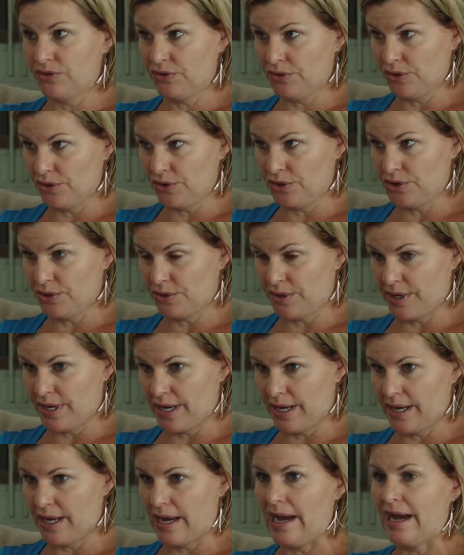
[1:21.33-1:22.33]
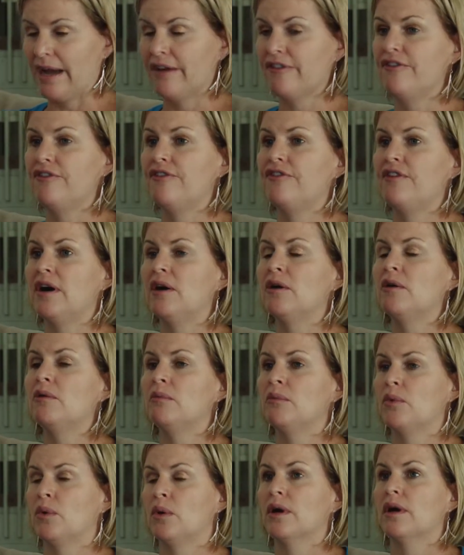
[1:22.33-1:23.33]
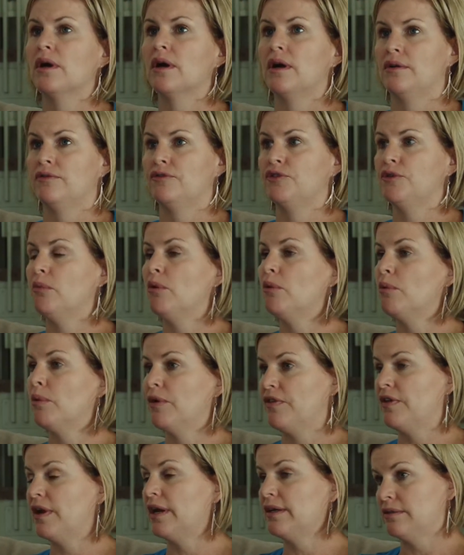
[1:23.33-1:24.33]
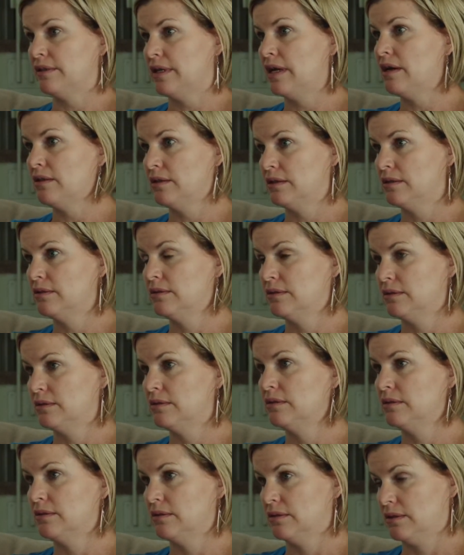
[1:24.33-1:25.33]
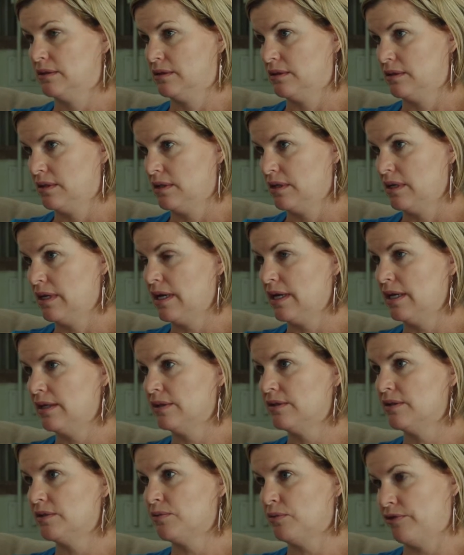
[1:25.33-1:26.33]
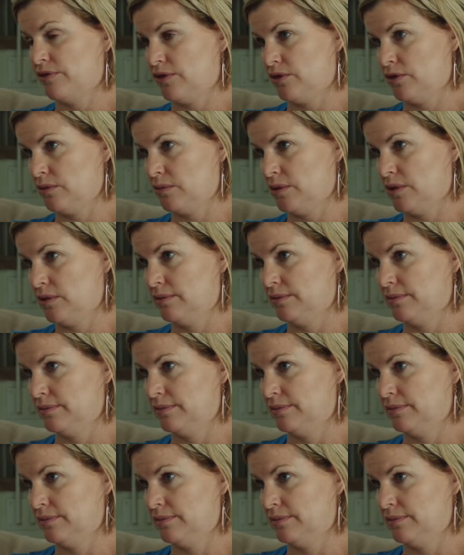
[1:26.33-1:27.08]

surgery, I felt more comfortable with the ICL. Because? It's reversible.